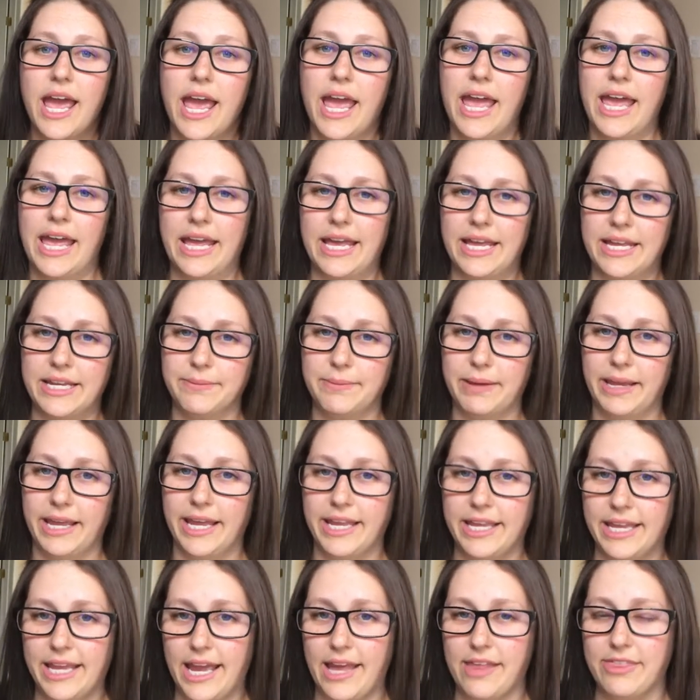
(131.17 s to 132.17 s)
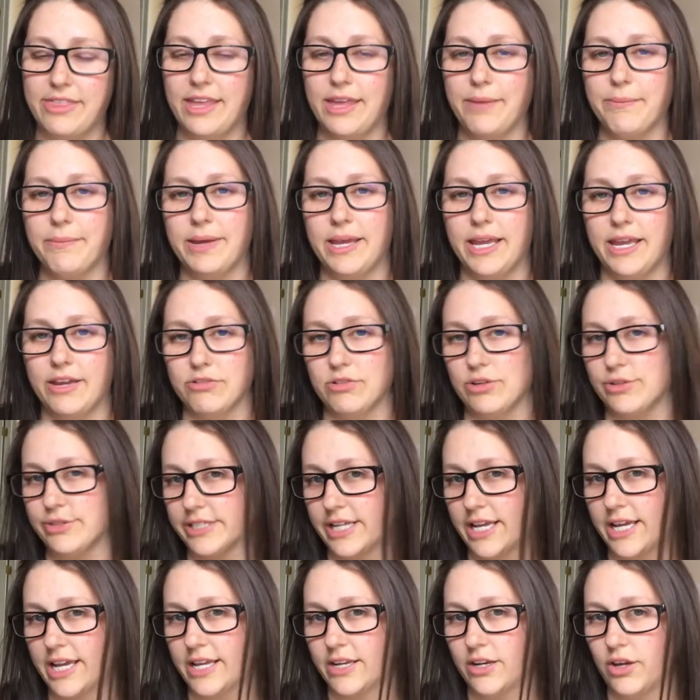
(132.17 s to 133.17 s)
and my Aunt Kathy and my Aunt
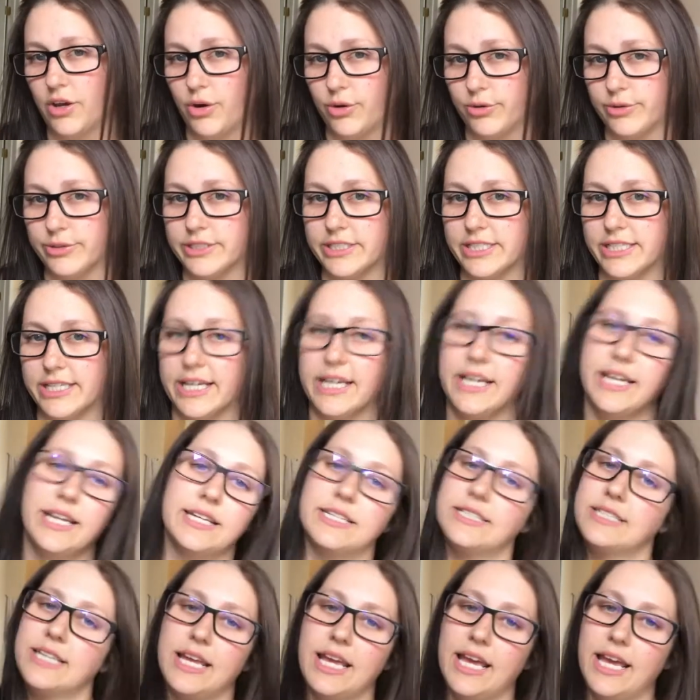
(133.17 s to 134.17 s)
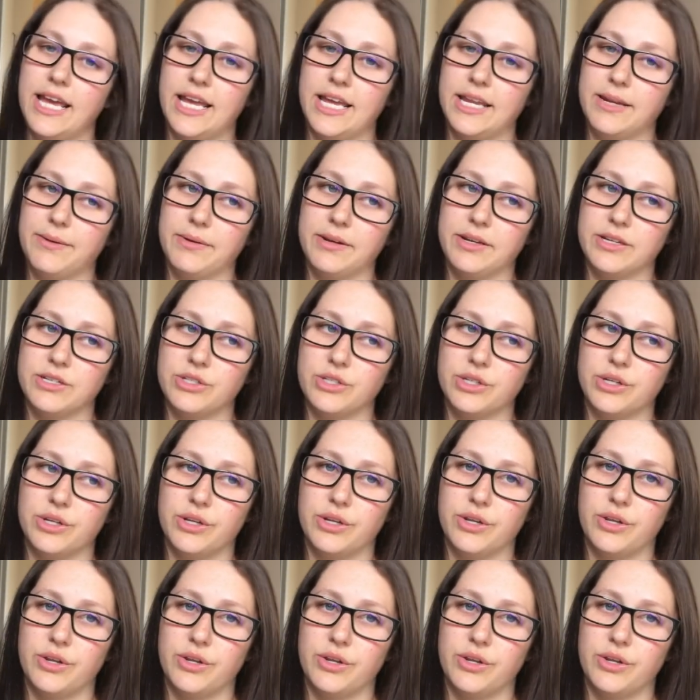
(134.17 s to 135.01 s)
Roseanne hosted it and